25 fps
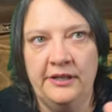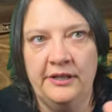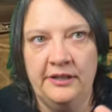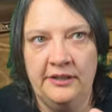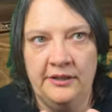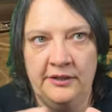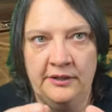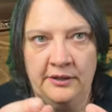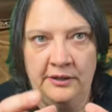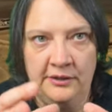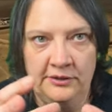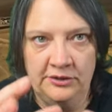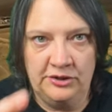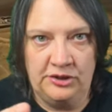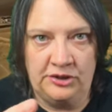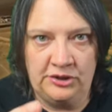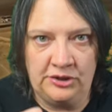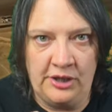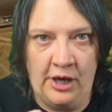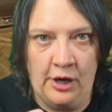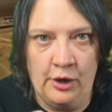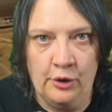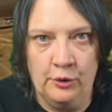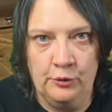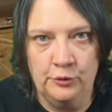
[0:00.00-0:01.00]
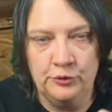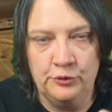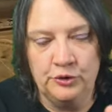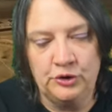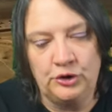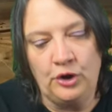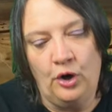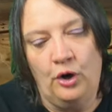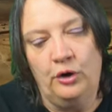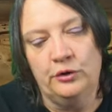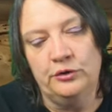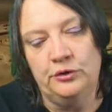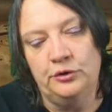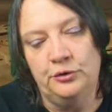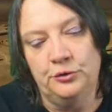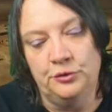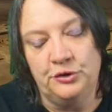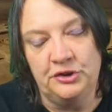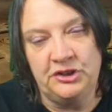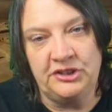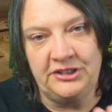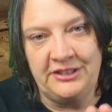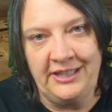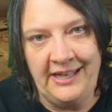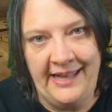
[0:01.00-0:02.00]
the stones onto
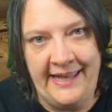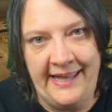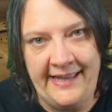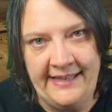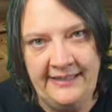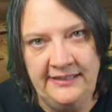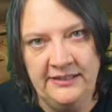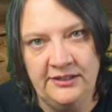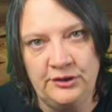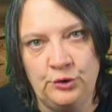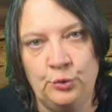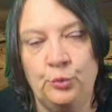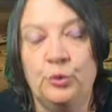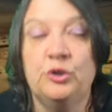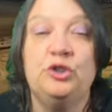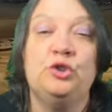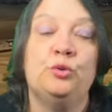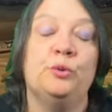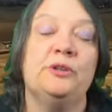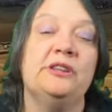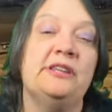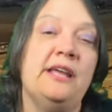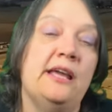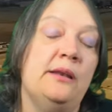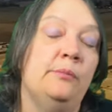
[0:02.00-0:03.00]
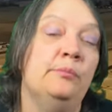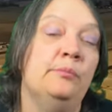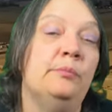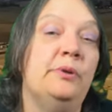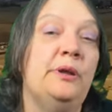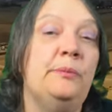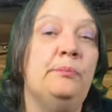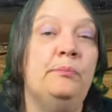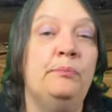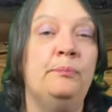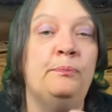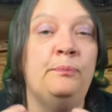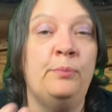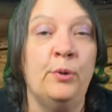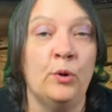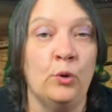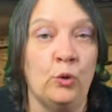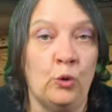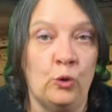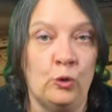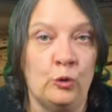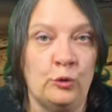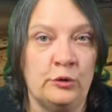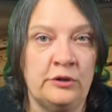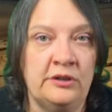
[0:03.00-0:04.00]
sleds, which would then be
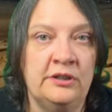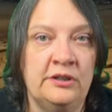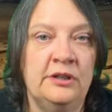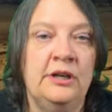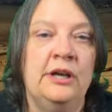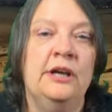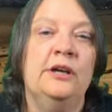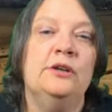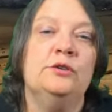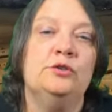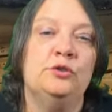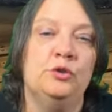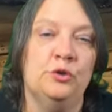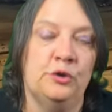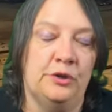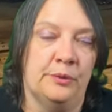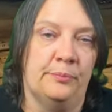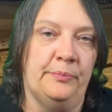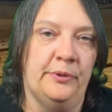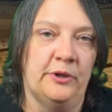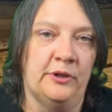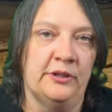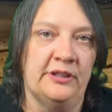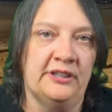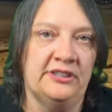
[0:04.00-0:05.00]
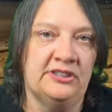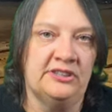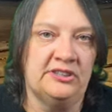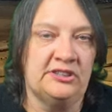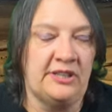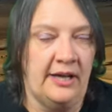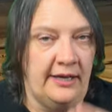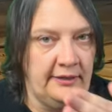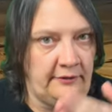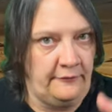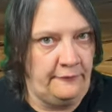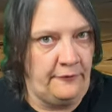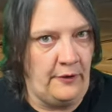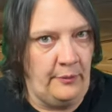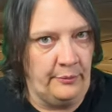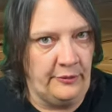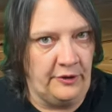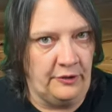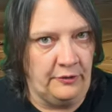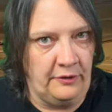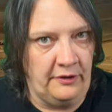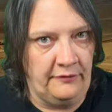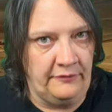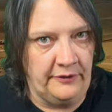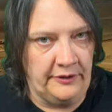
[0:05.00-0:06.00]
pulled to the building site
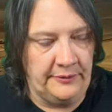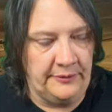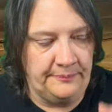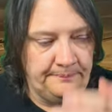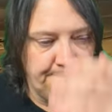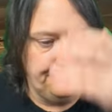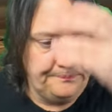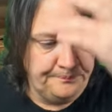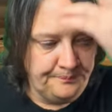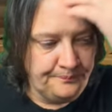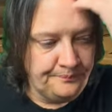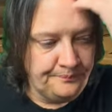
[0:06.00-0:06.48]
from the river.